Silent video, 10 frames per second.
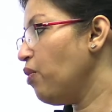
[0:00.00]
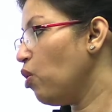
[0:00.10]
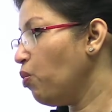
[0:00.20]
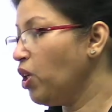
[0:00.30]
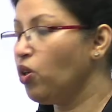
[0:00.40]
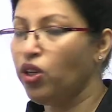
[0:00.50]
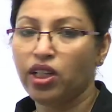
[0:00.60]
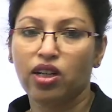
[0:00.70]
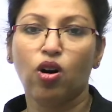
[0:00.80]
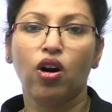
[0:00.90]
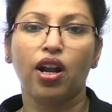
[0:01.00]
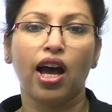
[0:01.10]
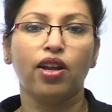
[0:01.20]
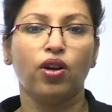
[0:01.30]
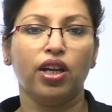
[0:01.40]
opinionated, or
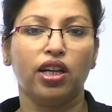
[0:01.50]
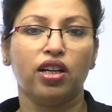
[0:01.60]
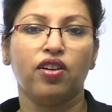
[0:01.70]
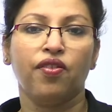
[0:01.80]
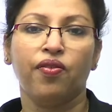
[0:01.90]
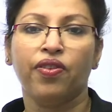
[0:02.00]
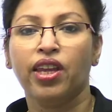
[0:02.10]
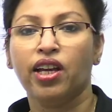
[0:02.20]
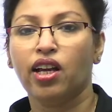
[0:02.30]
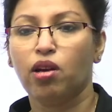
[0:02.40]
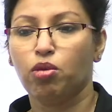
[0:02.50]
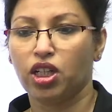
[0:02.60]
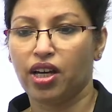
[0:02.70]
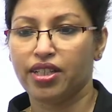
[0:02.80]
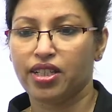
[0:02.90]
ironic? Come
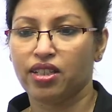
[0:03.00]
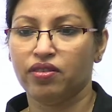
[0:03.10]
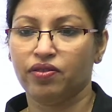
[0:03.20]
on, guys.